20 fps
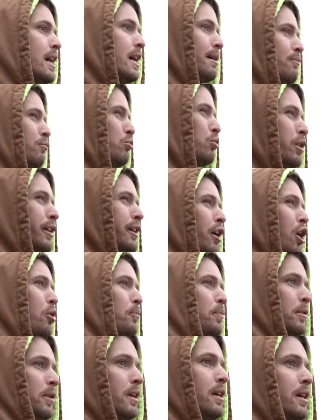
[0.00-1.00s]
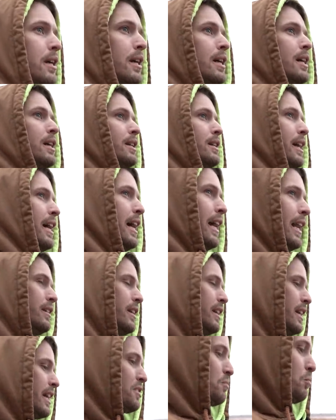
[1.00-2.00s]
And I'm really hoping that
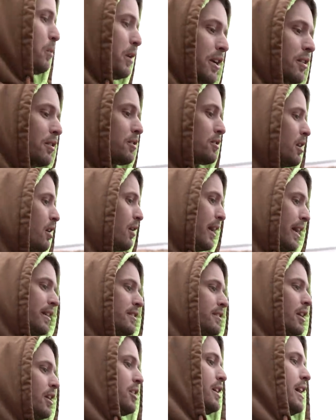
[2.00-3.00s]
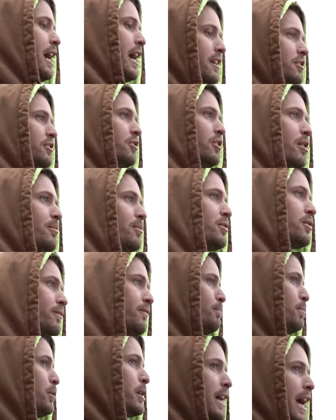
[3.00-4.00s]
in the next week or so, I can tell you guys you're able to
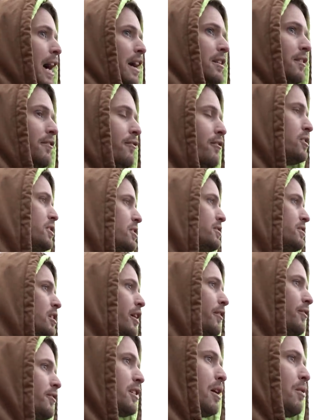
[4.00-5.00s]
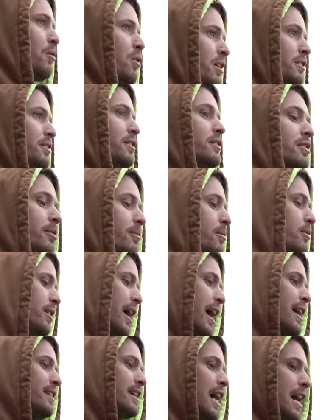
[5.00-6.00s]
book out the fishing stuff, because I want to see some of you
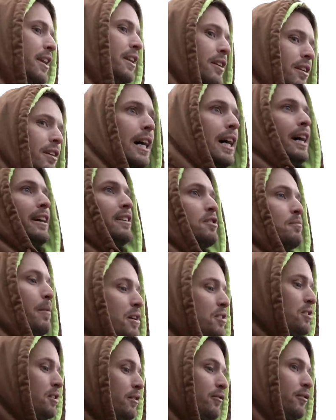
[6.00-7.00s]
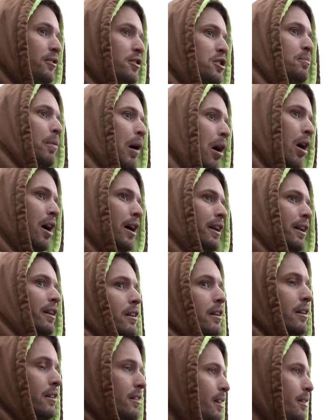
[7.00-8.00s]
guys out here, especially for the spawn.
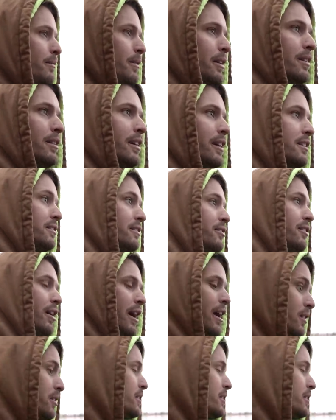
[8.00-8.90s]
And I mean, it's great.